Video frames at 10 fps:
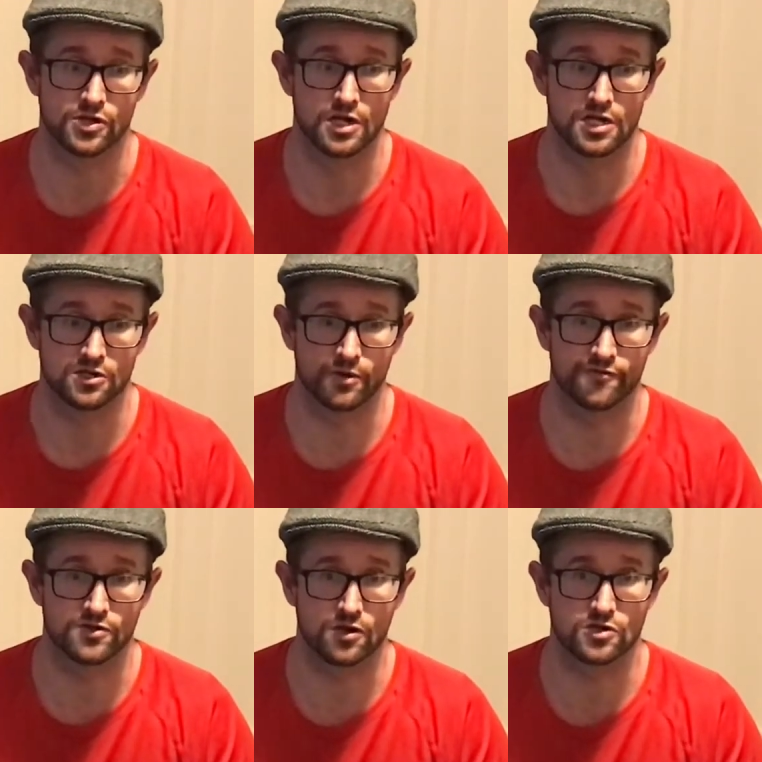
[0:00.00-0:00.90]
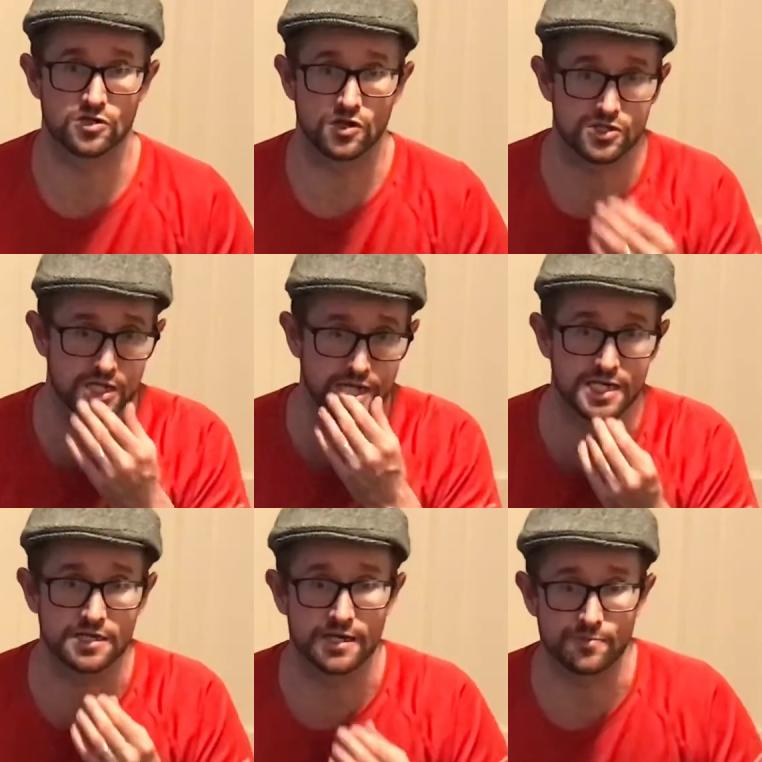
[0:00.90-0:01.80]
So if your dog starts to lick his
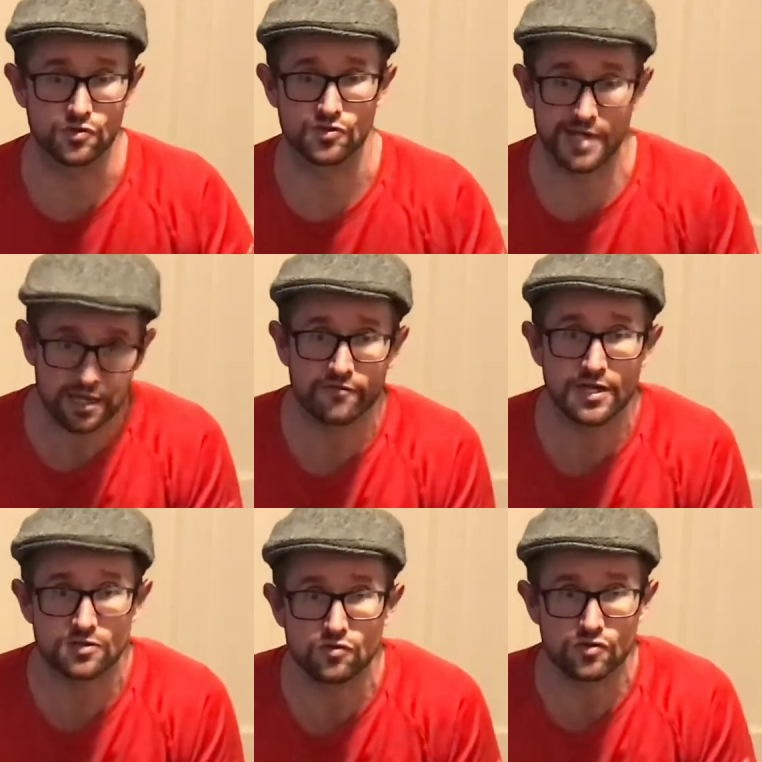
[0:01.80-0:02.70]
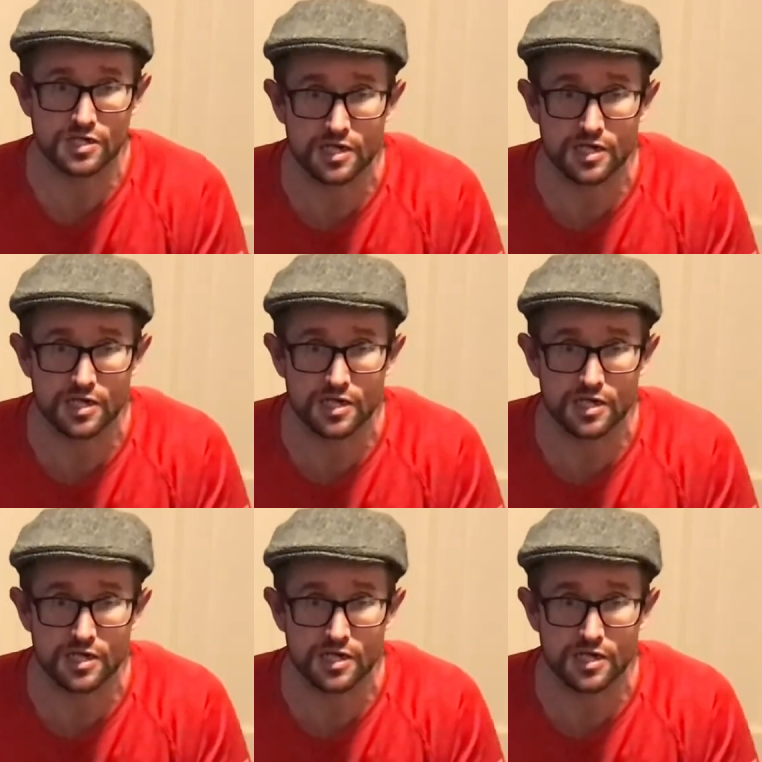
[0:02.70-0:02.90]
lips or salivate, or